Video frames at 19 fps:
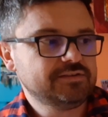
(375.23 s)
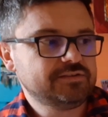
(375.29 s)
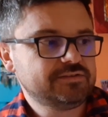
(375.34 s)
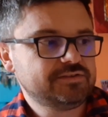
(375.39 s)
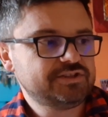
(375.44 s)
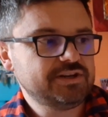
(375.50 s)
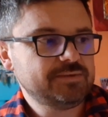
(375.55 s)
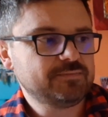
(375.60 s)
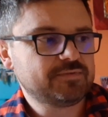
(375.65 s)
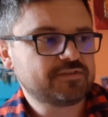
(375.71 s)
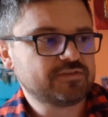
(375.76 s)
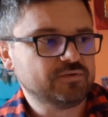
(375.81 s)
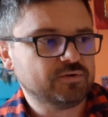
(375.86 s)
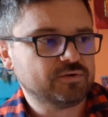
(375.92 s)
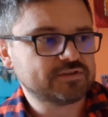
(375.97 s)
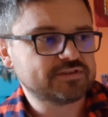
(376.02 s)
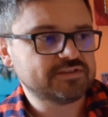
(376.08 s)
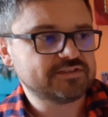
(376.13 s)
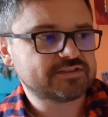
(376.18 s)
Jim
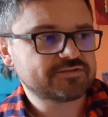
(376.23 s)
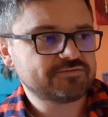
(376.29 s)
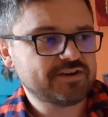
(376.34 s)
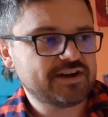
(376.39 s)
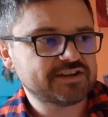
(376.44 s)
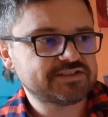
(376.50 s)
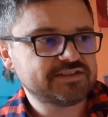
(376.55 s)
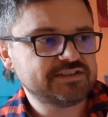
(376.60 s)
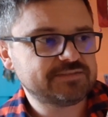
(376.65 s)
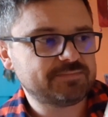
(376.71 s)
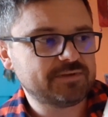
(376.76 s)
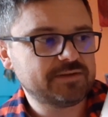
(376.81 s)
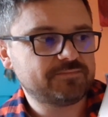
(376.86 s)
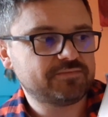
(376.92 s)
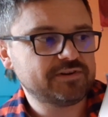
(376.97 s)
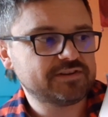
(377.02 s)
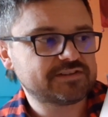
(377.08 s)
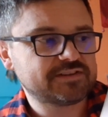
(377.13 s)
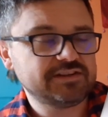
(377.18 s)
thought and scratched his big
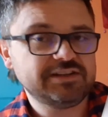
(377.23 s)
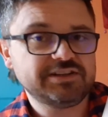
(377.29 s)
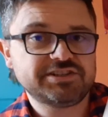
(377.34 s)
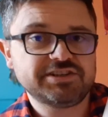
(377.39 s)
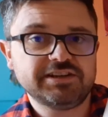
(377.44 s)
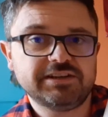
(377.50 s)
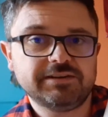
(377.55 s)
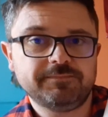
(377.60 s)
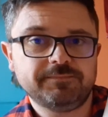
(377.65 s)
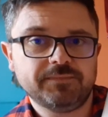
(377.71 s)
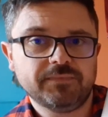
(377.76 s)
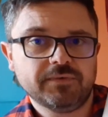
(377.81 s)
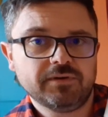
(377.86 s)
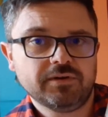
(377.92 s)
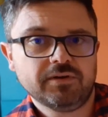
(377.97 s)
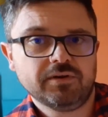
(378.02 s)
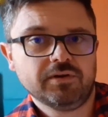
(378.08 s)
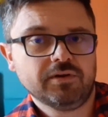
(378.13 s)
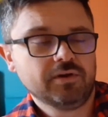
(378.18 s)
bristly chin.
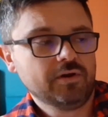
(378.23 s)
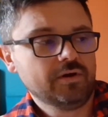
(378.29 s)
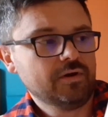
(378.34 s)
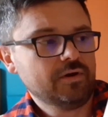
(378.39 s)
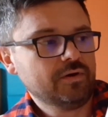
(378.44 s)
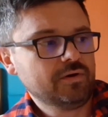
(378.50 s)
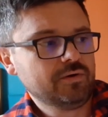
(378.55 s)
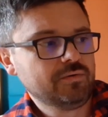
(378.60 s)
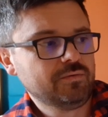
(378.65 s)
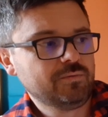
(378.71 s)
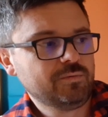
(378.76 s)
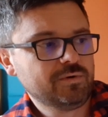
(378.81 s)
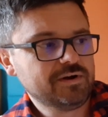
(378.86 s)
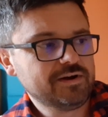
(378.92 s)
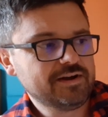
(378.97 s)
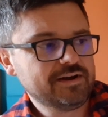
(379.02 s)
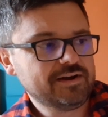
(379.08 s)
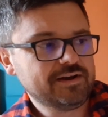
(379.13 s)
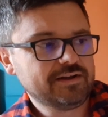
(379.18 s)

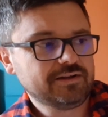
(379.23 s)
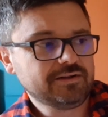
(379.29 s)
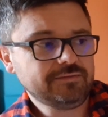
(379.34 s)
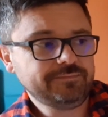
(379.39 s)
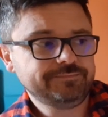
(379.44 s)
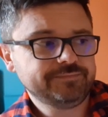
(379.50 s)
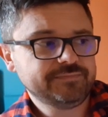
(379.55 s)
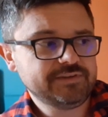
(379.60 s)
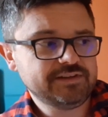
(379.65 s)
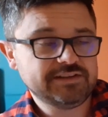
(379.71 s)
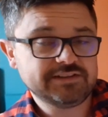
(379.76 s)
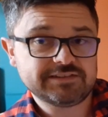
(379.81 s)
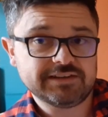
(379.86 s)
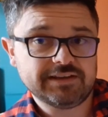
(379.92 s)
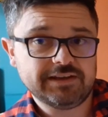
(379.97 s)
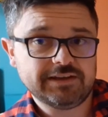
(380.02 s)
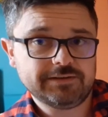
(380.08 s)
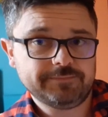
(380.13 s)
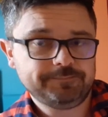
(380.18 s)
"Well," he
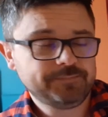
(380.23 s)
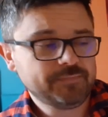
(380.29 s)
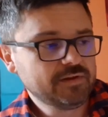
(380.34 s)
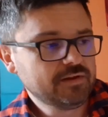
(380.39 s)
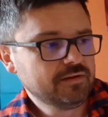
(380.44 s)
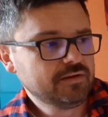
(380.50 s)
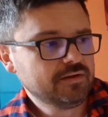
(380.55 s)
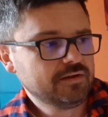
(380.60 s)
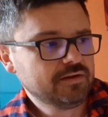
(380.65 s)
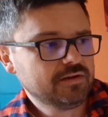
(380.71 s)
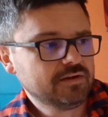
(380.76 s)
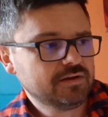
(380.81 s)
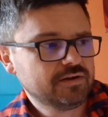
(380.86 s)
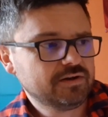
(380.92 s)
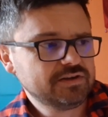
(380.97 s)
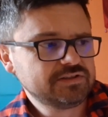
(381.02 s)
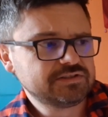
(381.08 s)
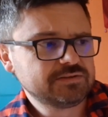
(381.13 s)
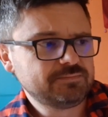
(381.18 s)
said,
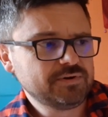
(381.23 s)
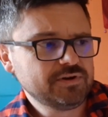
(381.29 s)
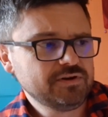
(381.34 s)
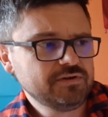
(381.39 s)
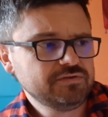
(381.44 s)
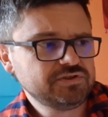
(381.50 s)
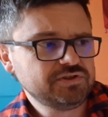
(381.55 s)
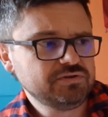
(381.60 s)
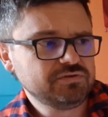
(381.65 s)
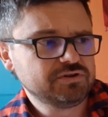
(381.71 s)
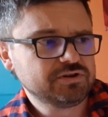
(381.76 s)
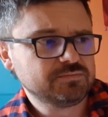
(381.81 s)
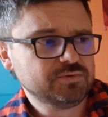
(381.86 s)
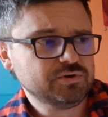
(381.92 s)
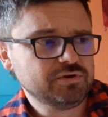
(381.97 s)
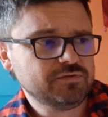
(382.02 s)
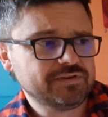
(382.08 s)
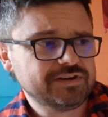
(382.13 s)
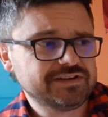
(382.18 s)
"I suppose you could
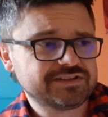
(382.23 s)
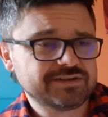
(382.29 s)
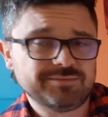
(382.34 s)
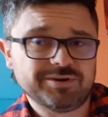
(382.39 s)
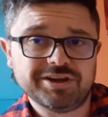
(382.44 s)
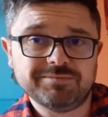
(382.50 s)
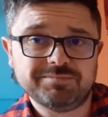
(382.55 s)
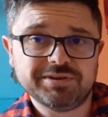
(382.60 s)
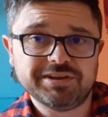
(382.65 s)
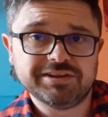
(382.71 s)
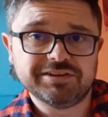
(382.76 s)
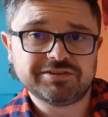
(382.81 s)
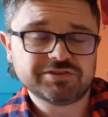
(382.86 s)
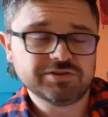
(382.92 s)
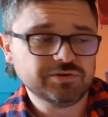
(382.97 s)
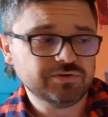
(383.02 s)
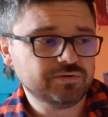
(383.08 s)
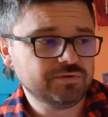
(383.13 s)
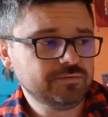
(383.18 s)
move into my beard
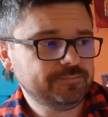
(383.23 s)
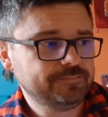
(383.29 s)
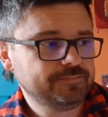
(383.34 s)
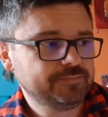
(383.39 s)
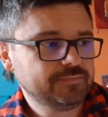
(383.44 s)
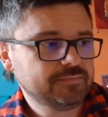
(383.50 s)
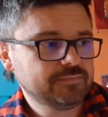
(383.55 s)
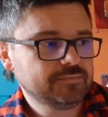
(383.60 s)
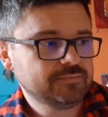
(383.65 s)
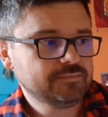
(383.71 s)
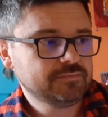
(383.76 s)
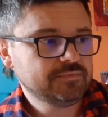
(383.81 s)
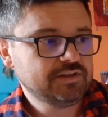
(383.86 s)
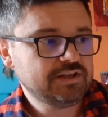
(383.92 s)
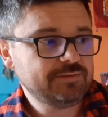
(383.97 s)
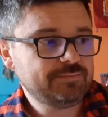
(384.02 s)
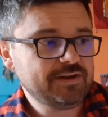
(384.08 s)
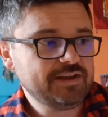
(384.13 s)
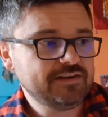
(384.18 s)
too."
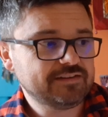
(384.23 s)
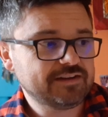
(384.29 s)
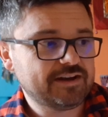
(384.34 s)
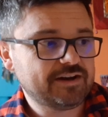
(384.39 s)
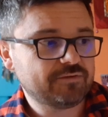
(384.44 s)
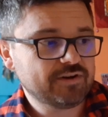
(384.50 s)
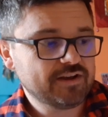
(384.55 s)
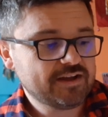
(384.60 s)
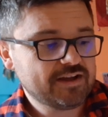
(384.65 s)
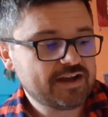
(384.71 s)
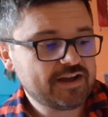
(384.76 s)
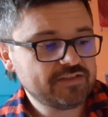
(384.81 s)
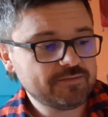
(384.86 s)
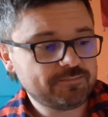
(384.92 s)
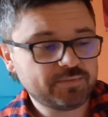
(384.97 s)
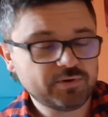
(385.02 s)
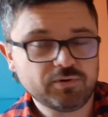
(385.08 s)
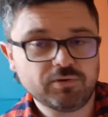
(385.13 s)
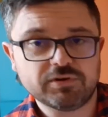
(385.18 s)
He bent down and the
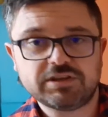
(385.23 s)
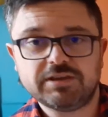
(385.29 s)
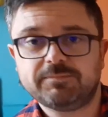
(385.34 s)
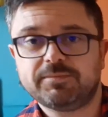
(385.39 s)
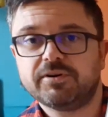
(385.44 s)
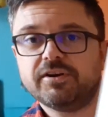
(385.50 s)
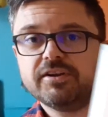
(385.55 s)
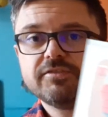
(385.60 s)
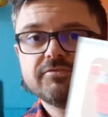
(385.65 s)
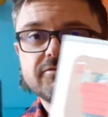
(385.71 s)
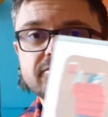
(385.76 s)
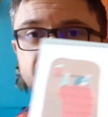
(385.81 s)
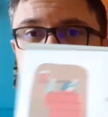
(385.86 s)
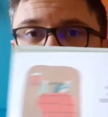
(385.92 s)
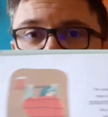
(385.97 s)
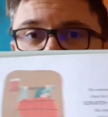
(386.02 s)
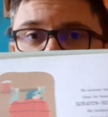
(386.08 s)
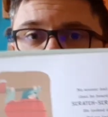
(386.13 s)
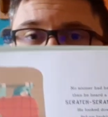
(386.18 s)
porcupine
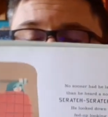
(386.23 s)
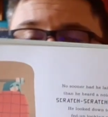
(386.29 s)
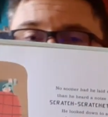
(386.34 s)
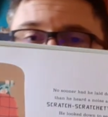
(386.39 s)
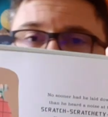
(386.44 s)
crawled in.